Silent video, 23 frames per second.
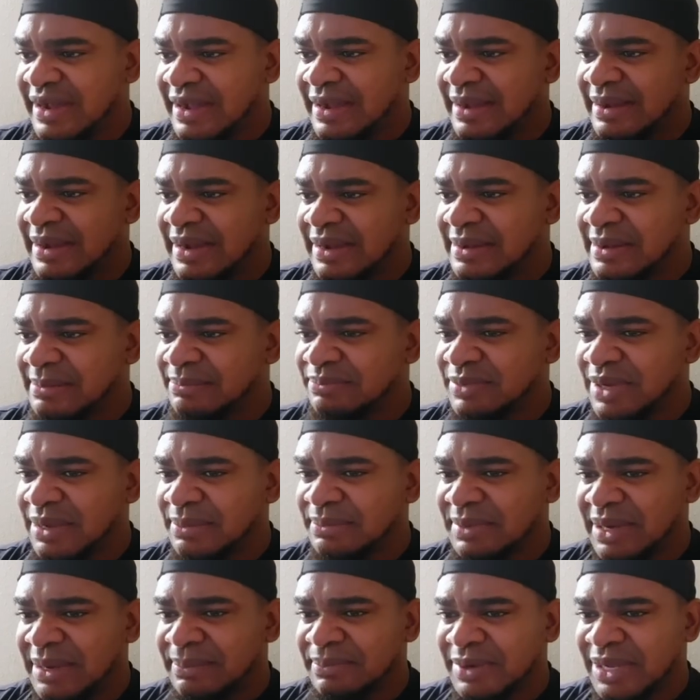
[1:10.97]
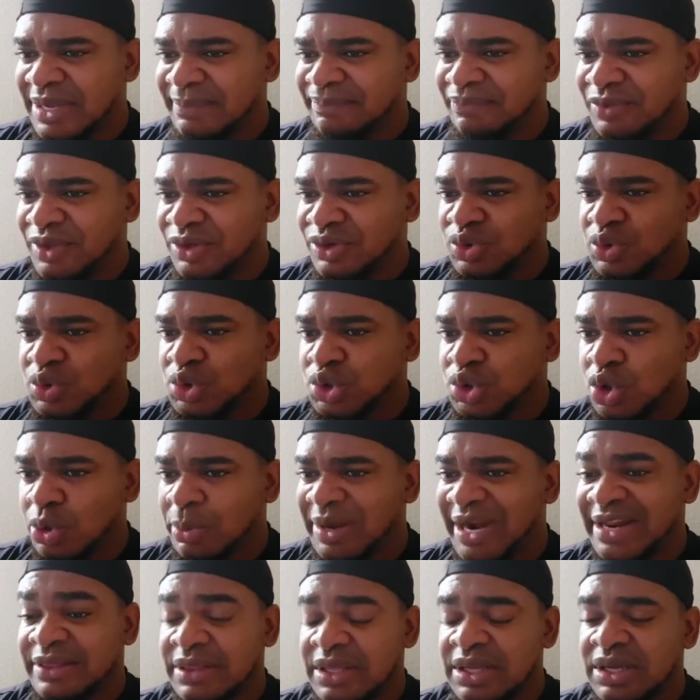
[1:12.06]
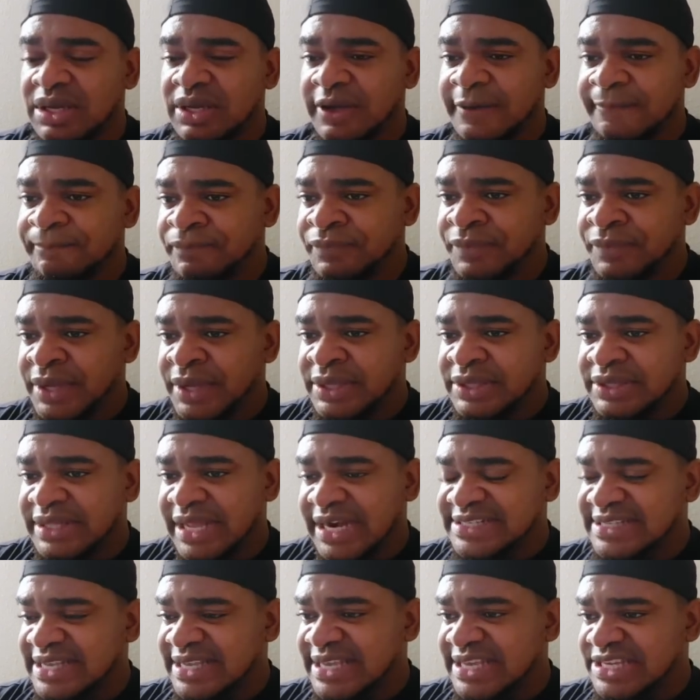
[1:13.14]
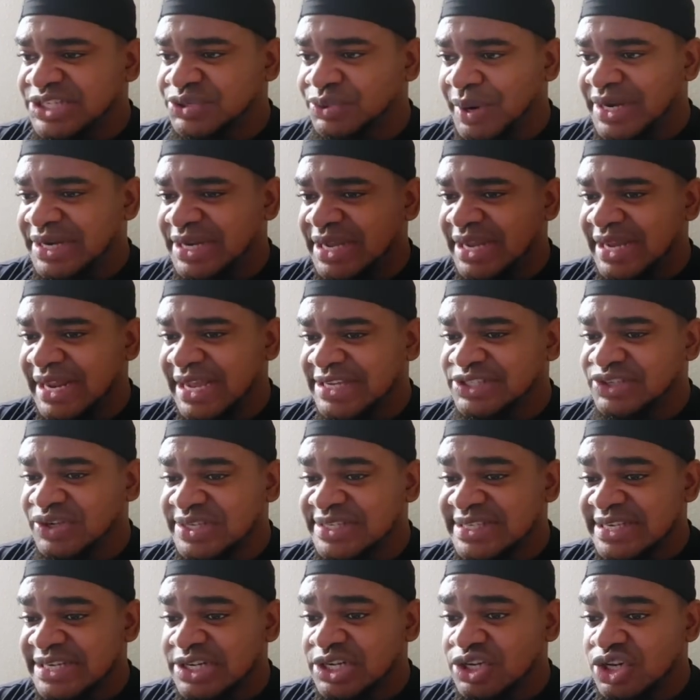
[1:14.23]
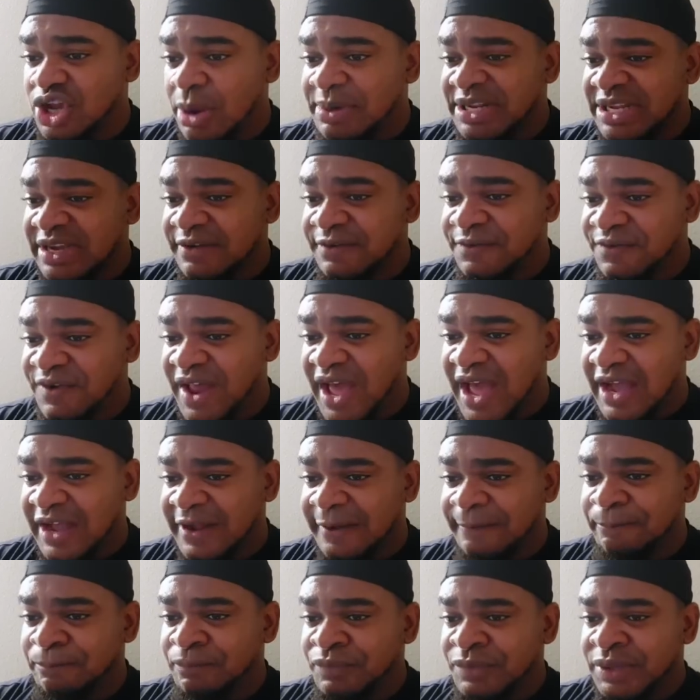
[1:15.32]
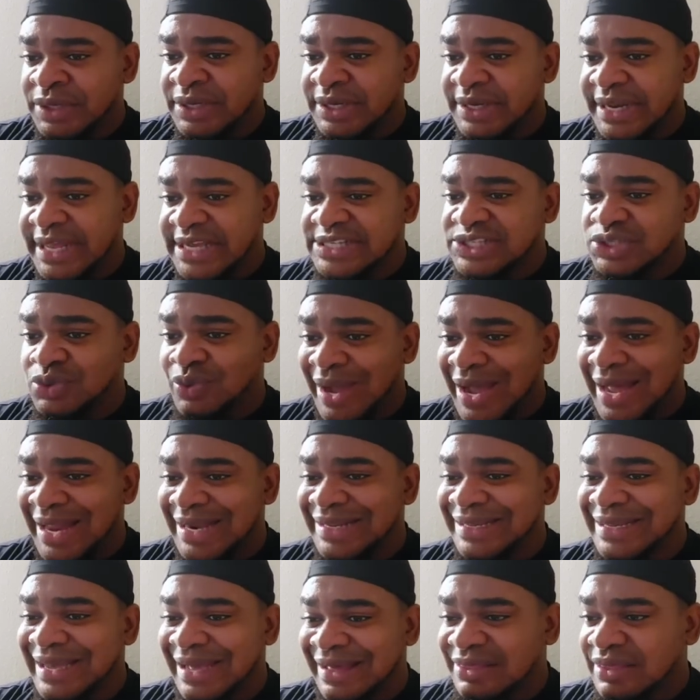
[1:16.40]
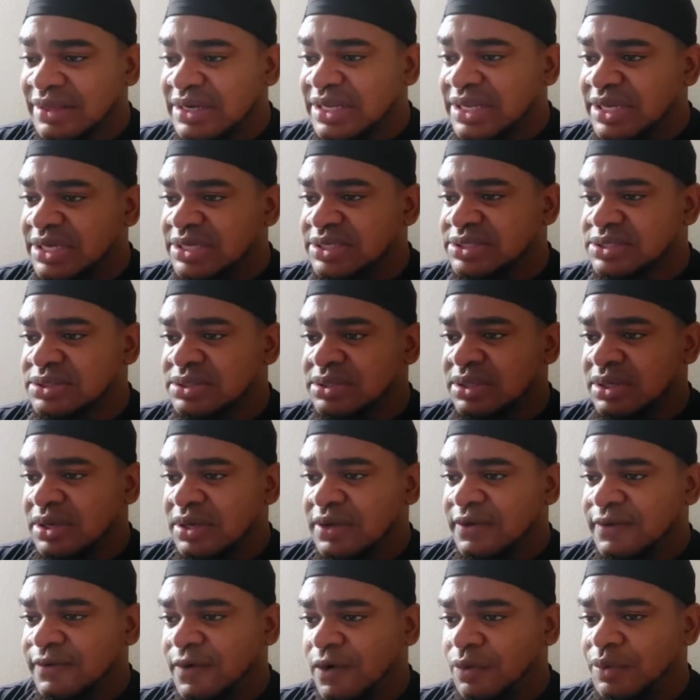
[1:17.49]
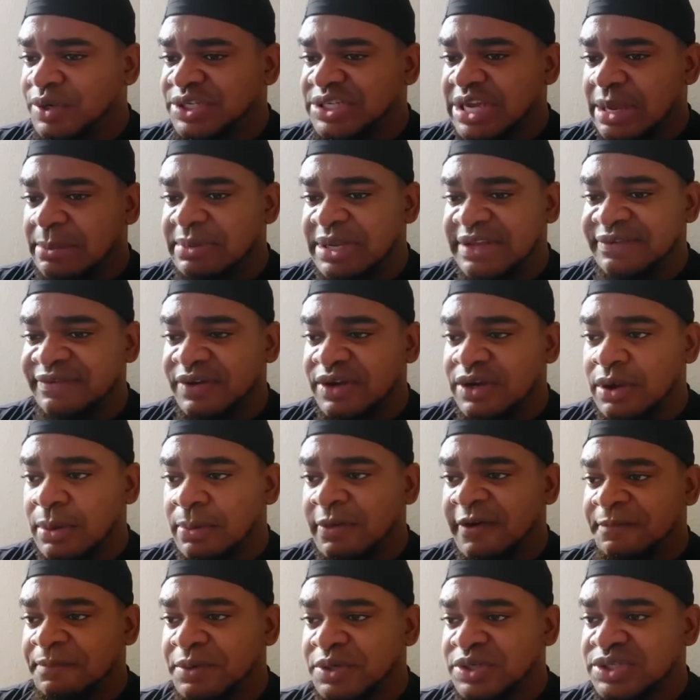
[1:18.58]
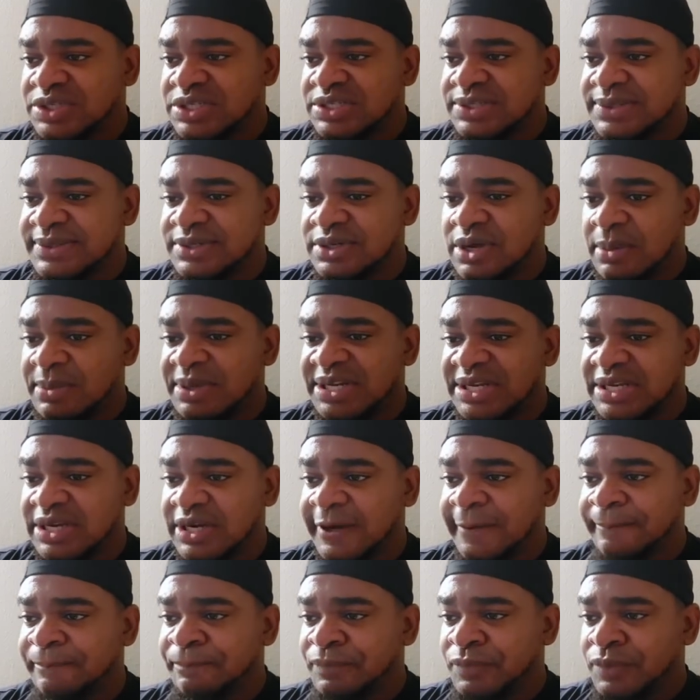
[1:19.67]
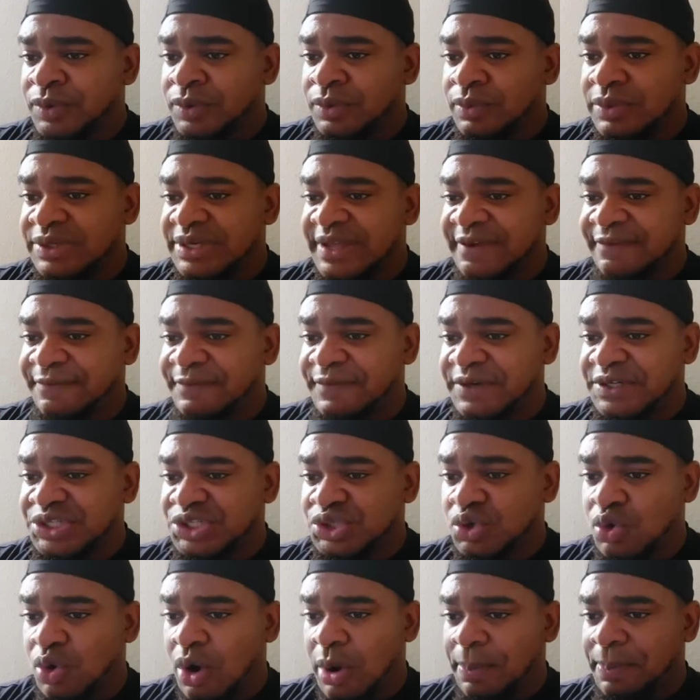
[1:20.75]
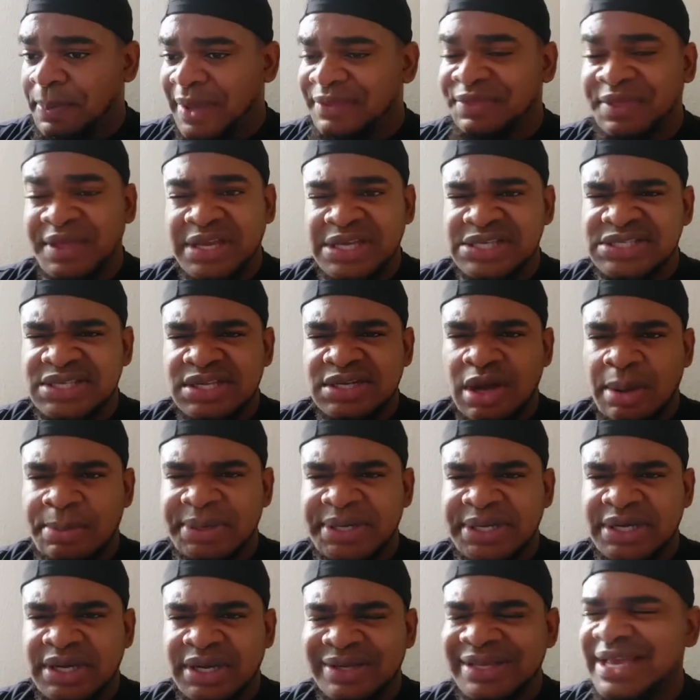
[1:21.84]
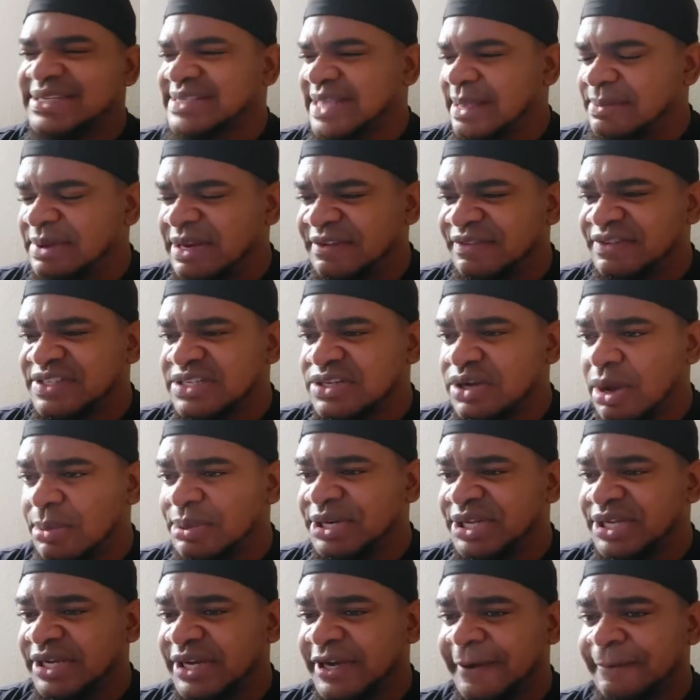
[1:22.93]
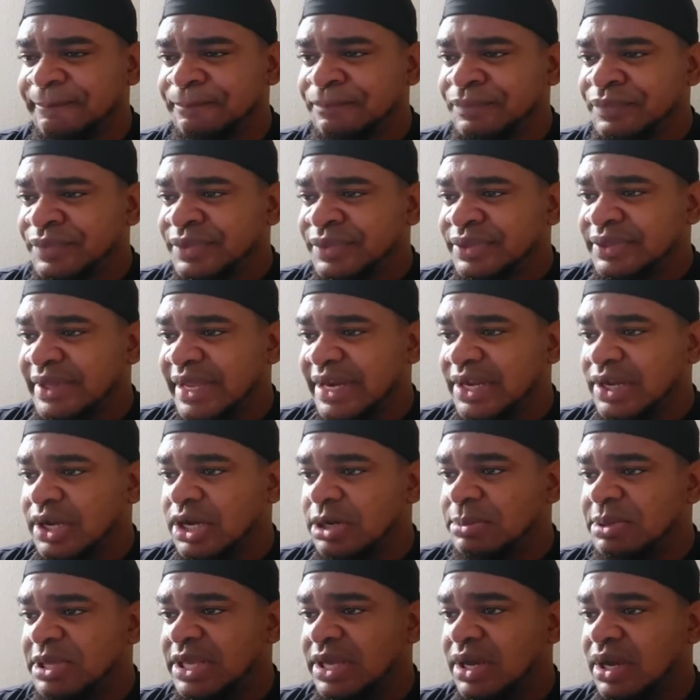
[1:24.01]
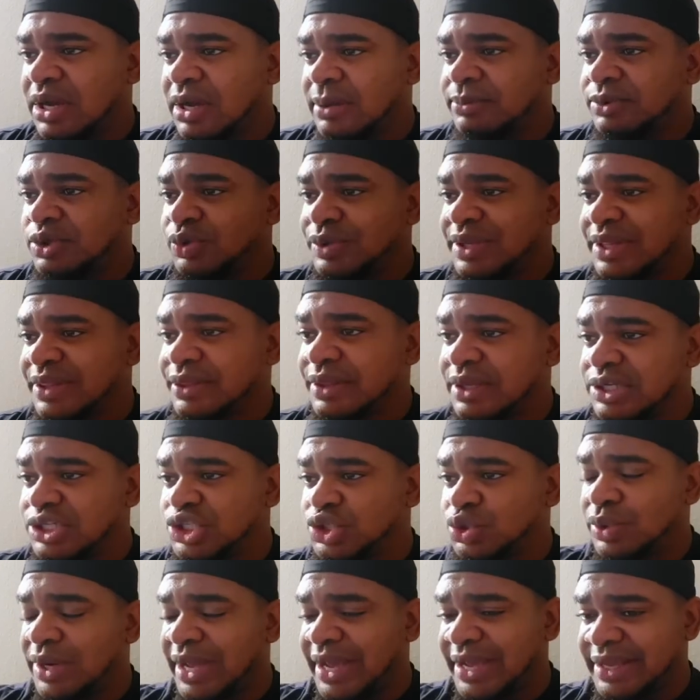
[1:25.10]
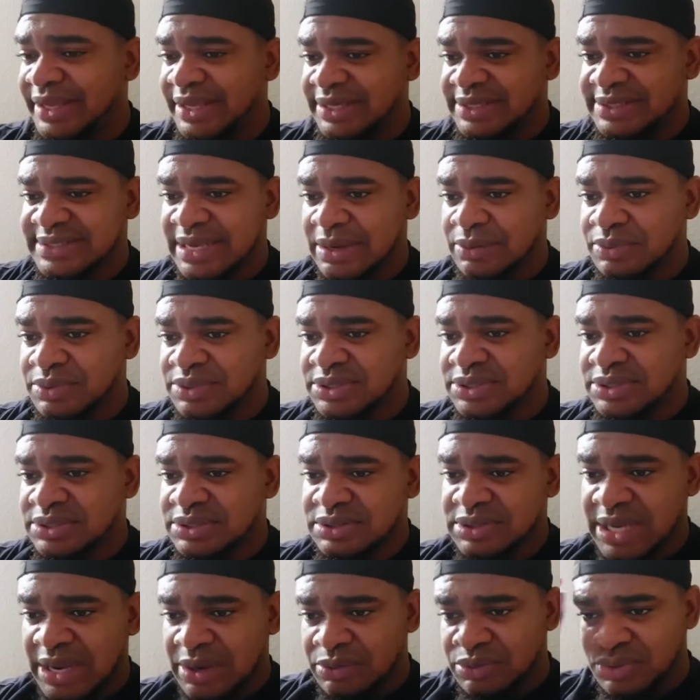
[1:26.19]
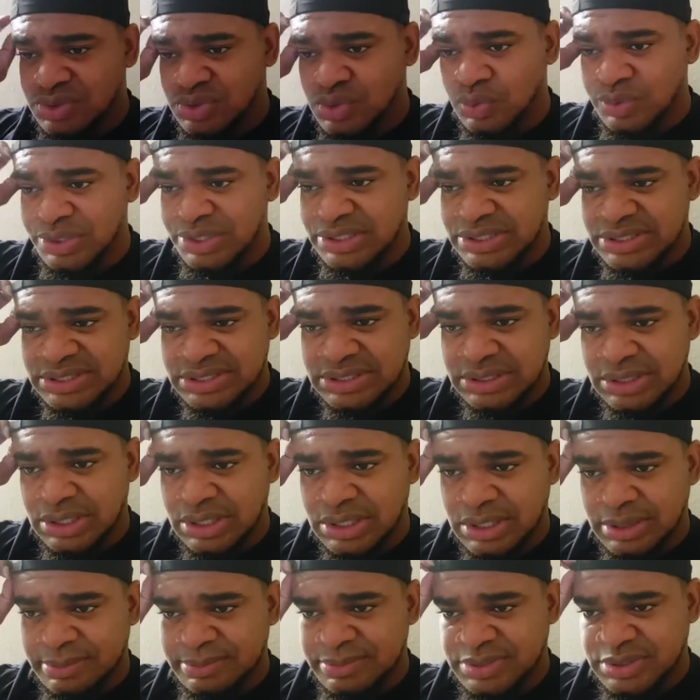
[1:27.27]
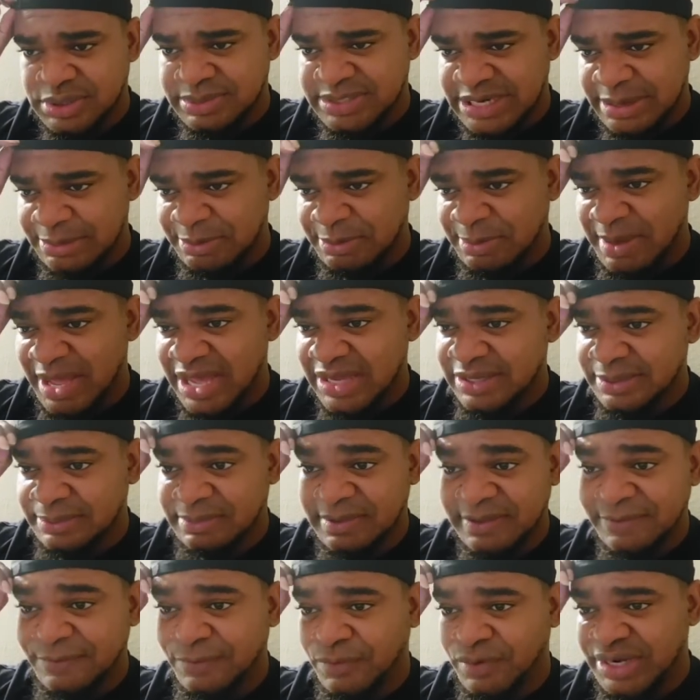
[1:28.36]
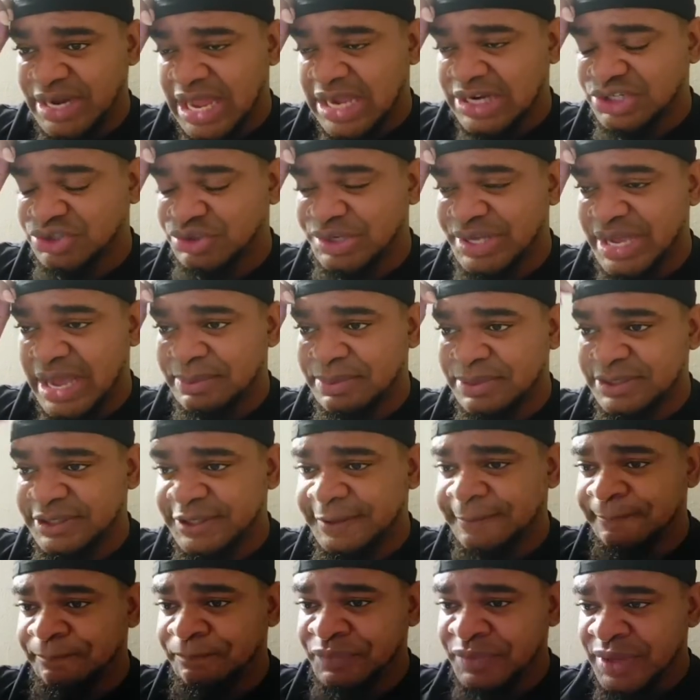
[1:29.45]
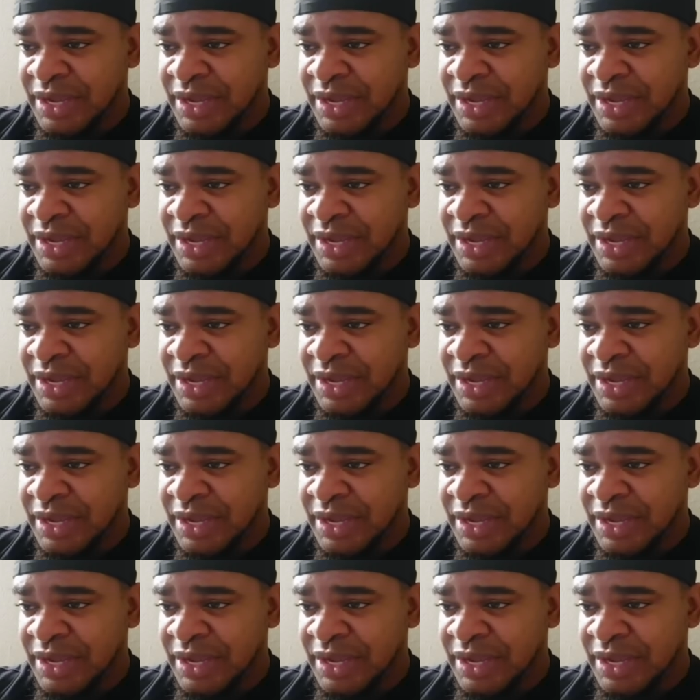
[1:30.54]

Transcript: I, I'm, I'm, I'm not too sure, but I think that is the case right there. And as you can see, the Dominican flag next to Alick Athanaze, for which I believe a number of persons in Dominica will definitely show up. I think it's in Dominica. Yes, I believe it's in Dominica that they're gonna be um, doing the thing July. Yes, I was I was told this um, some time back before it actually happened.